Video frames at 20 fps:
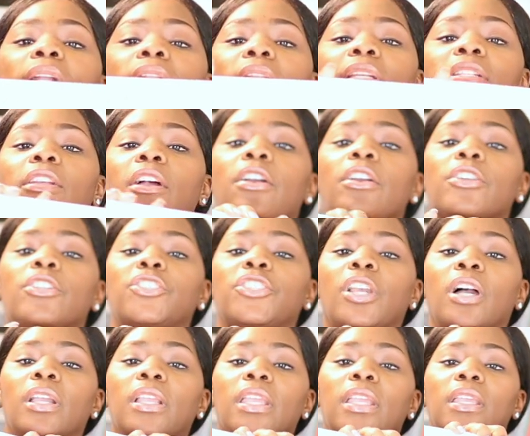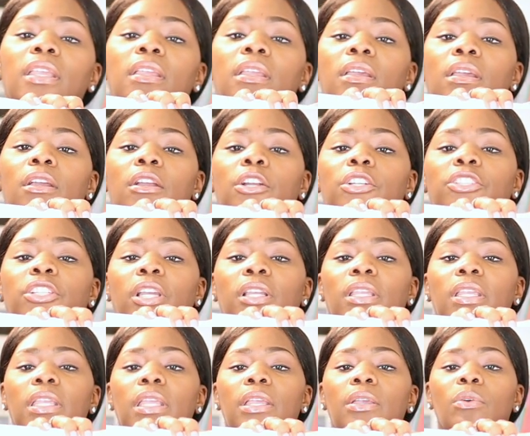and these are her chunky, her
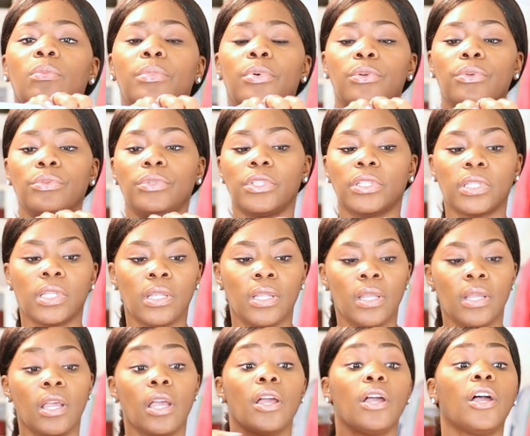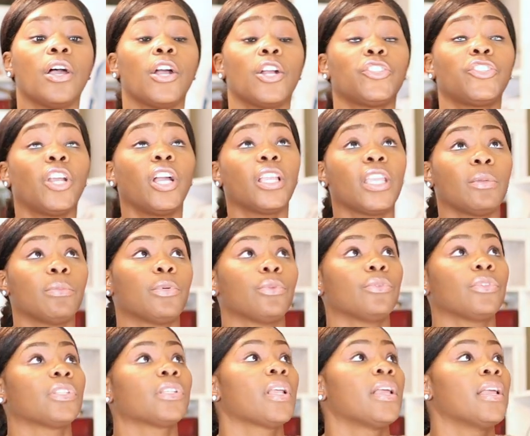chunky heel boots her chunky
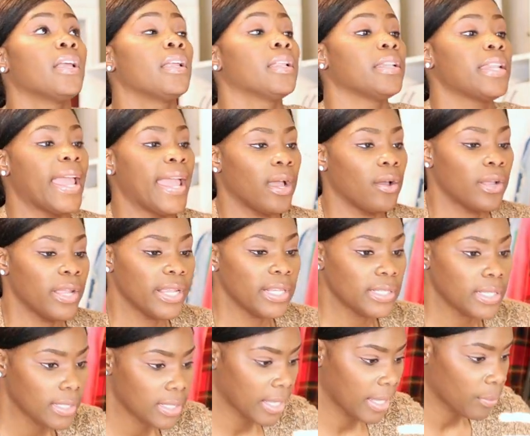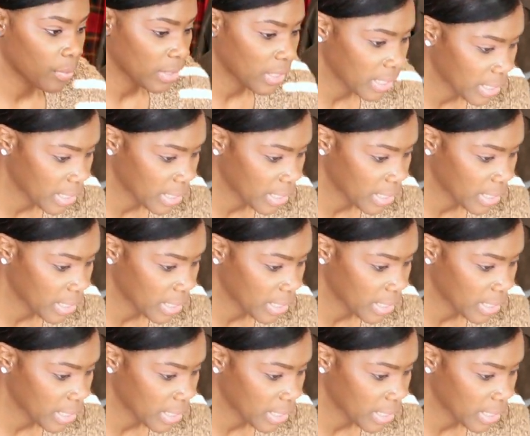boots. Now, here's the thing with